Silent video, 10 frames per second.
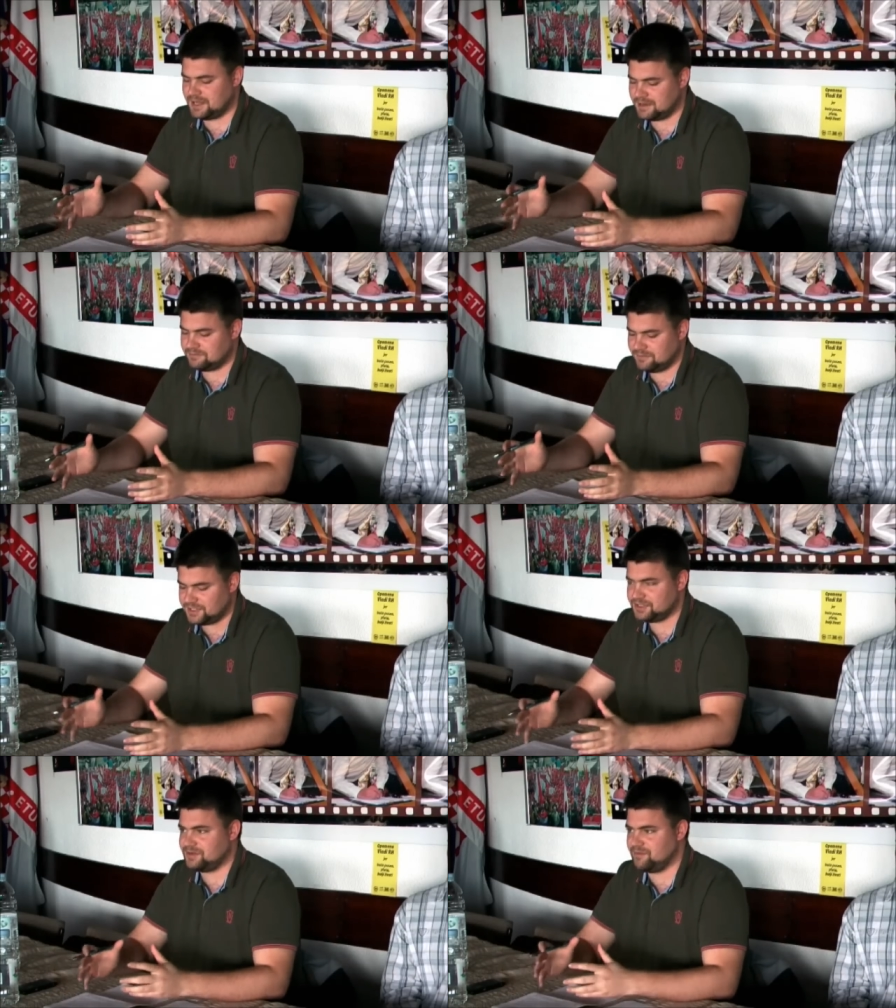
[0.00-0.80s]
A
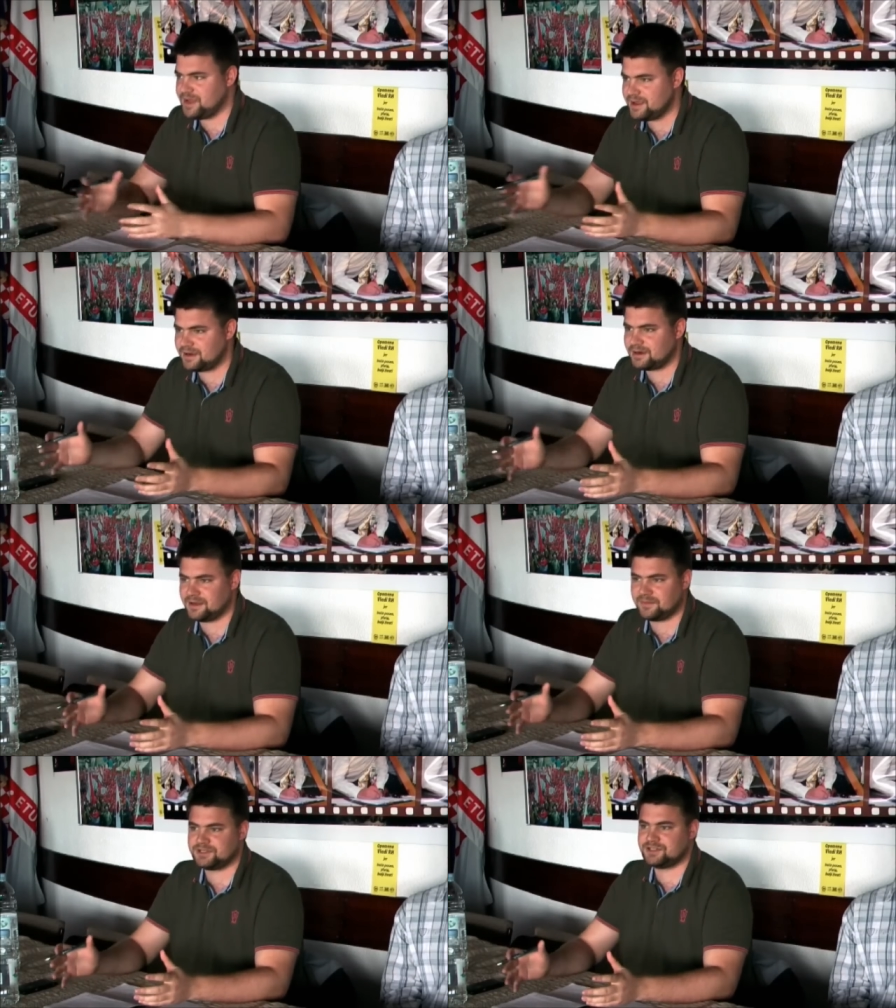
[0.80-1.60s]
much bigger, a
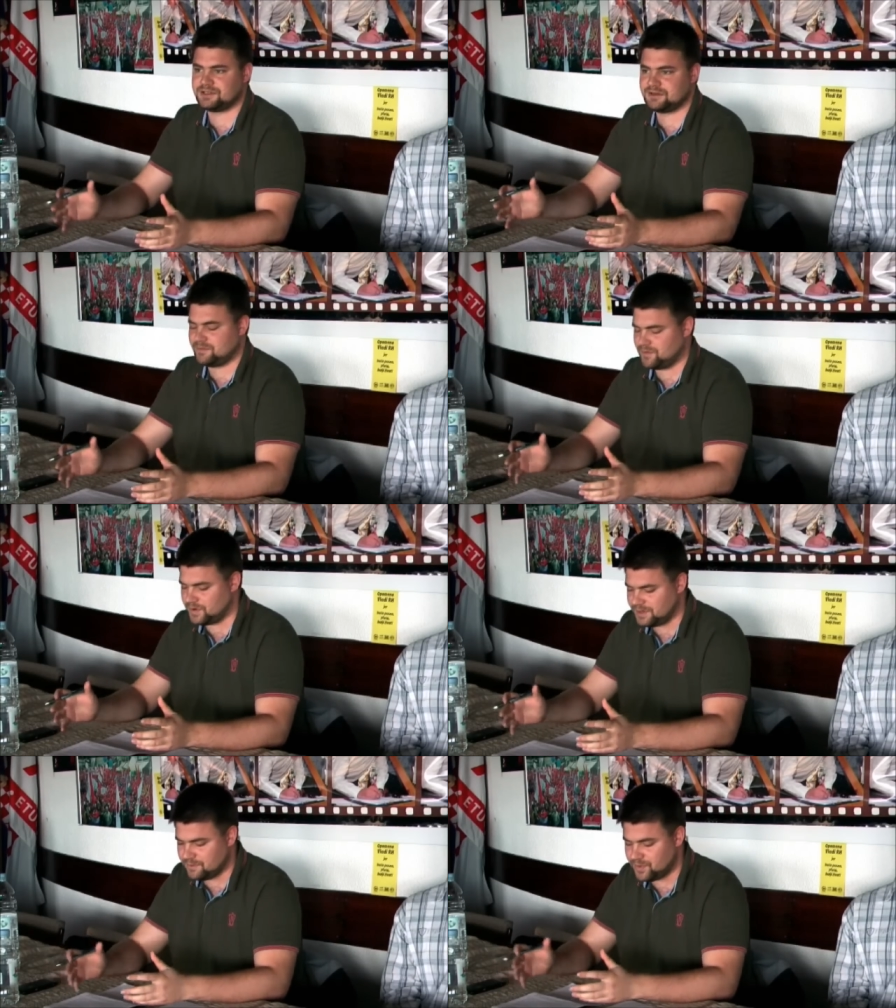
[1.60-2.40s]
much
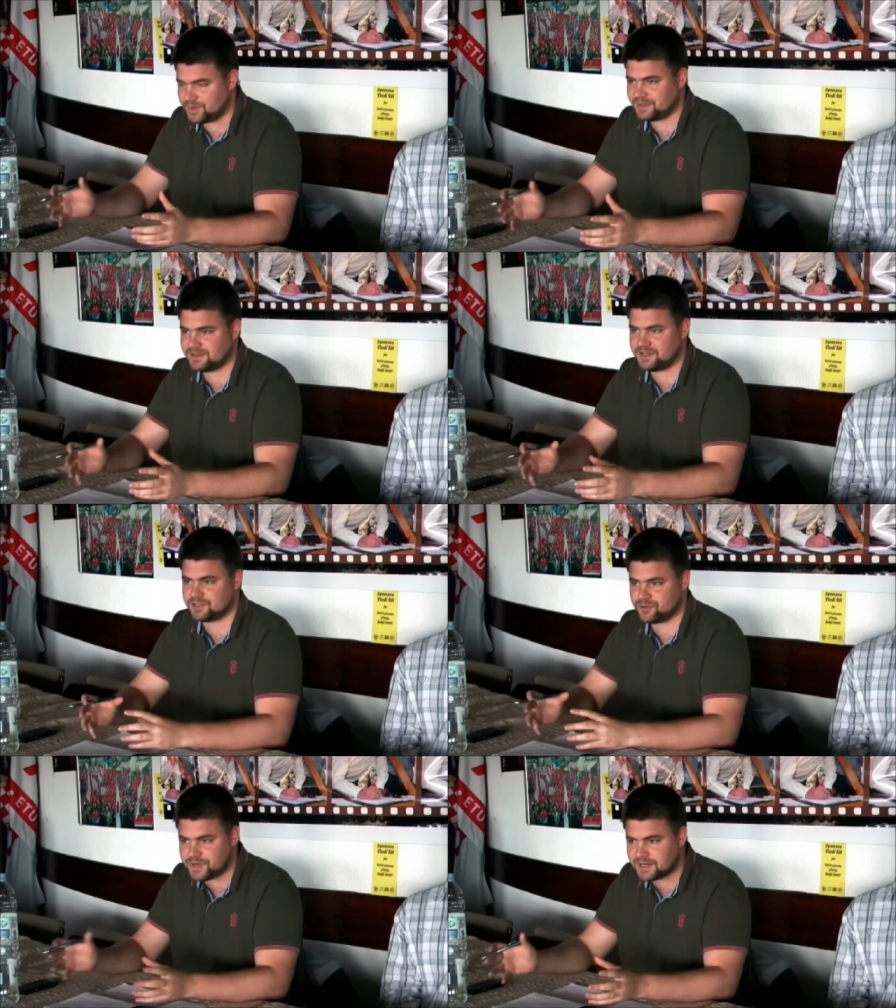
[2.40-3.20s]
more important
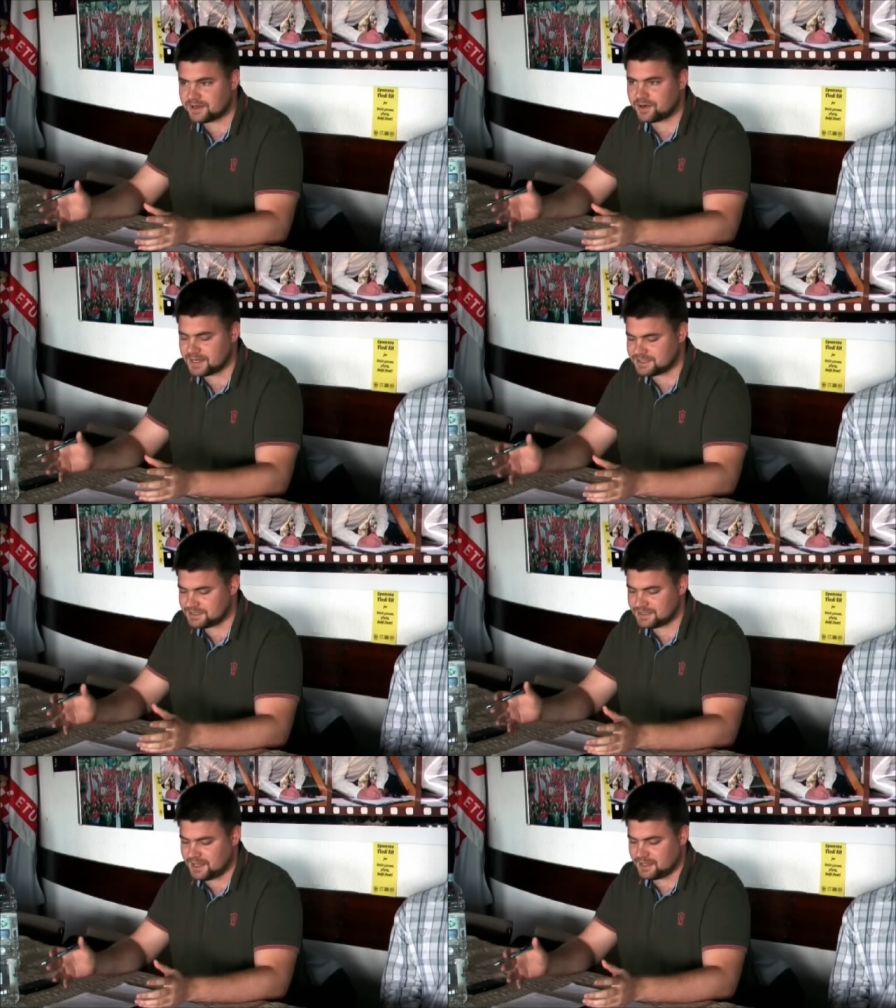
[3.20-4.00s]
historical
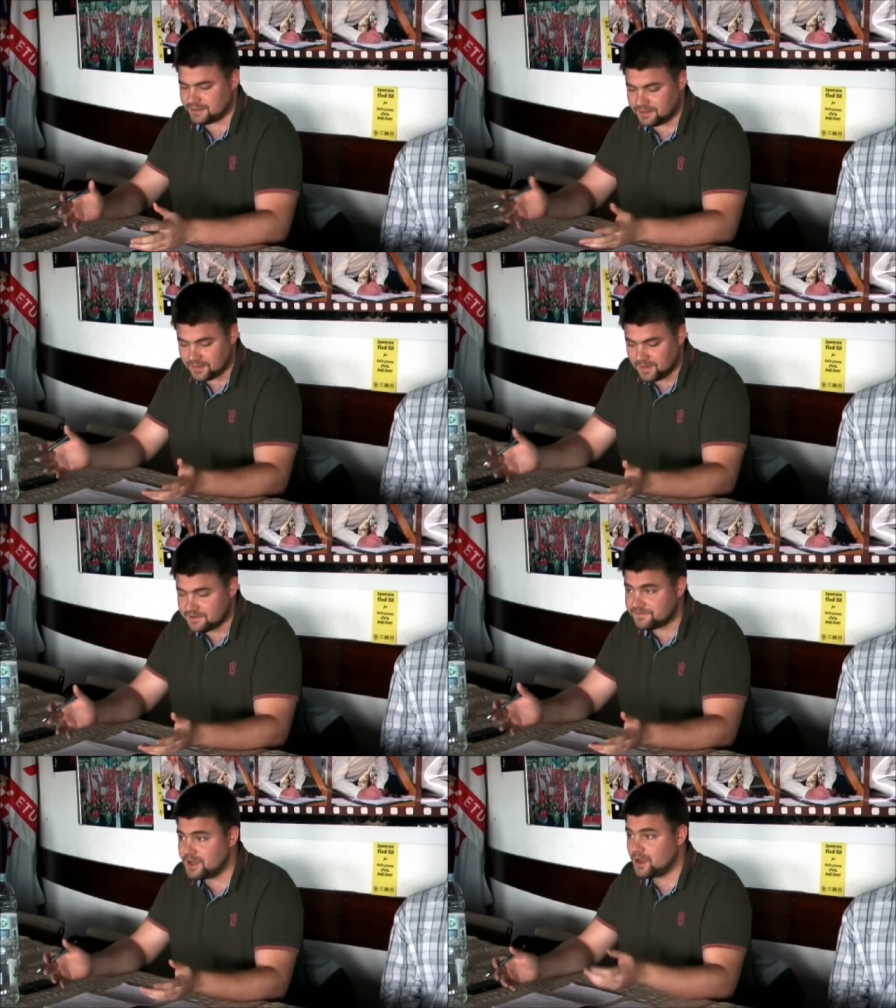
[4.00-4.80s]
crisis that I
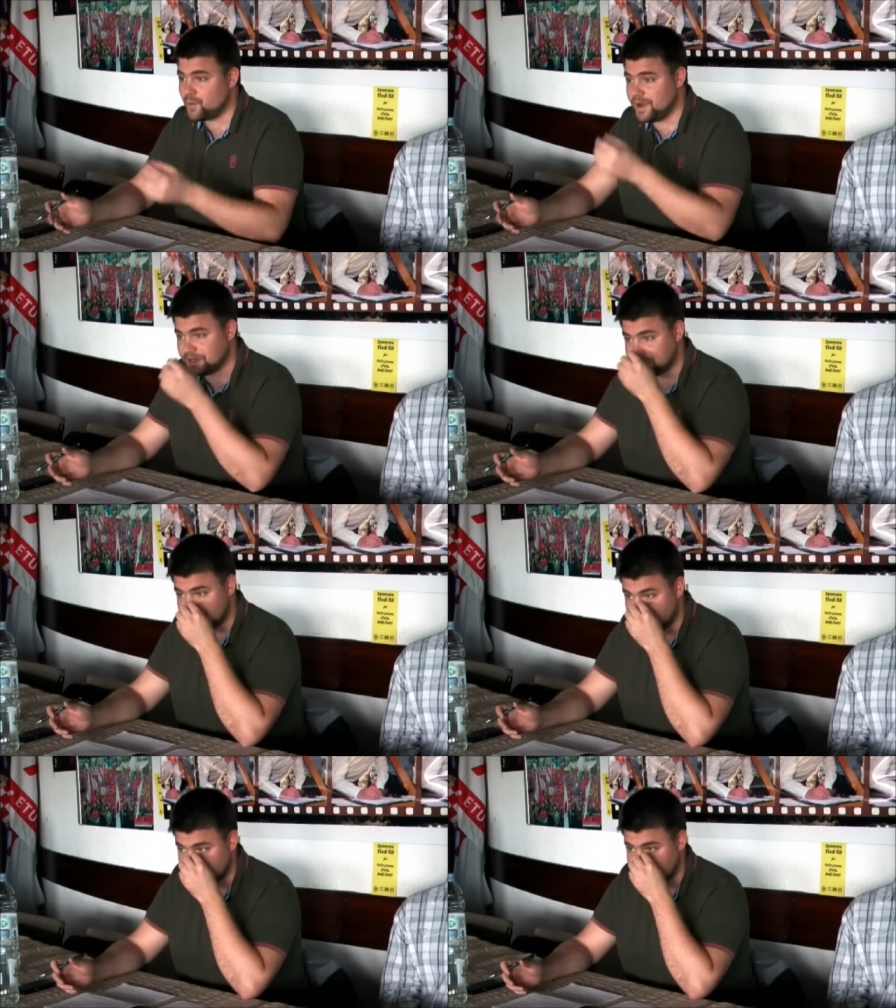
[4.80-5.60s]
believe we are
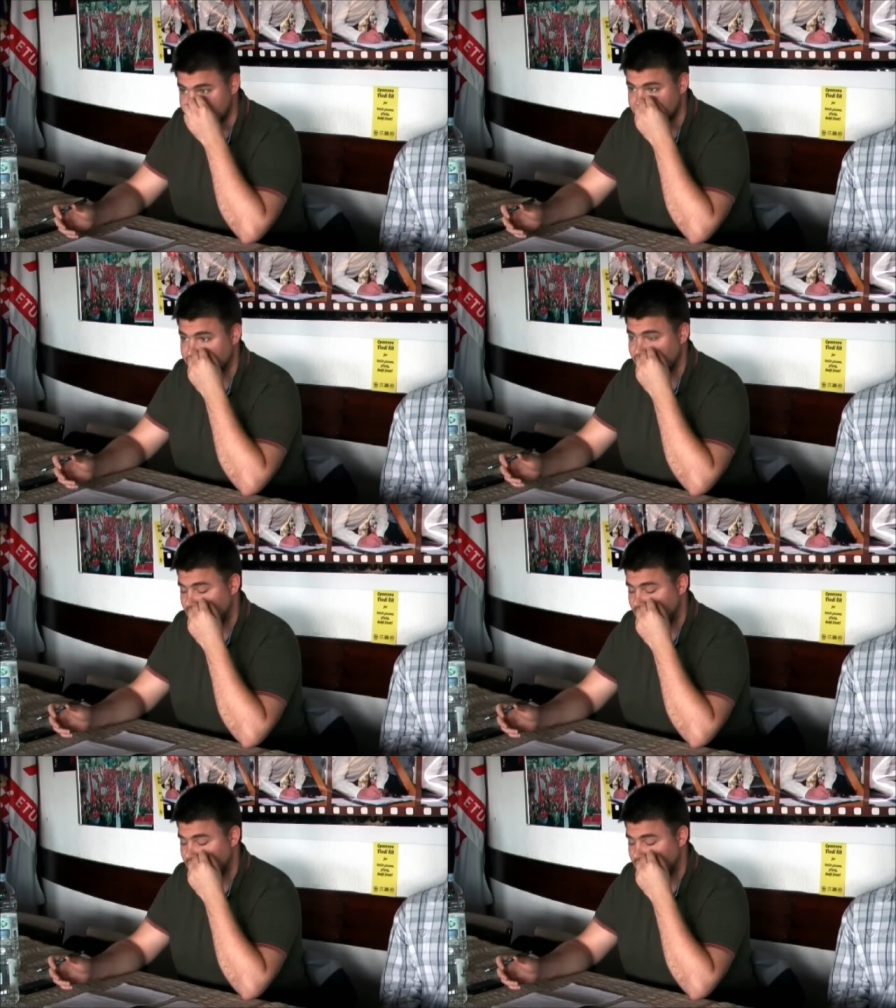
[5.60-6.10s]
experiencing